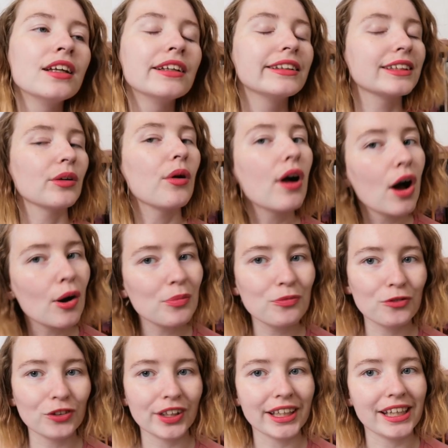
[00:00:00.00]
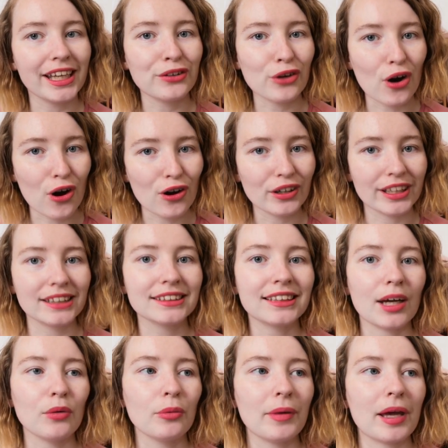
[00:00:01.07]
So hopefully in August
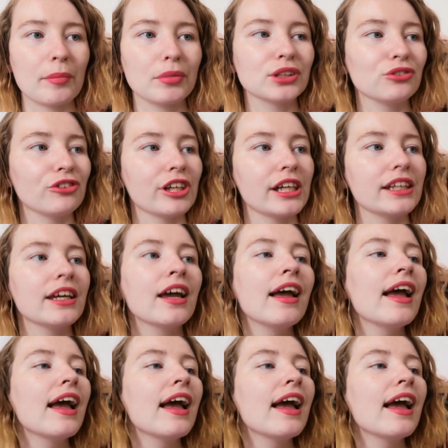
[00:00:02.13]
I will be able to read